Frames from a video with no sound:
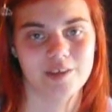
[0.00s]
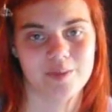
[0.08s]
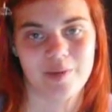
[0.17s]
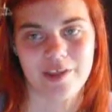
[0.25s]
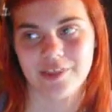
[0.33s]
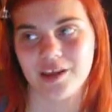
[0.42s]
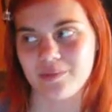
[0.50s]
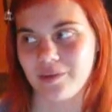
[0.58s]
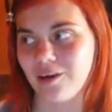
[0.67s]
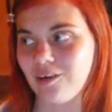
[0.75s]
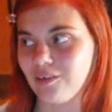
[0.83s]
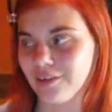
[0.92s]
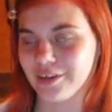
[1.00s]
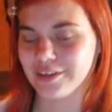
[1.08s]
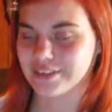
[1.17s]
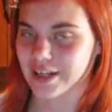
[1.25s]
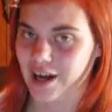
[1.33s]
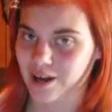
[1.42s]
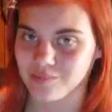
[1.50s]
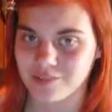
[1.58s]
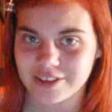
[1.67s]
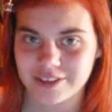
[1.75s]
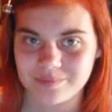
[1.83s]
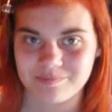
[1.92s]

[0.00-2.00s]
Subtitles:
by thinking about all the good times.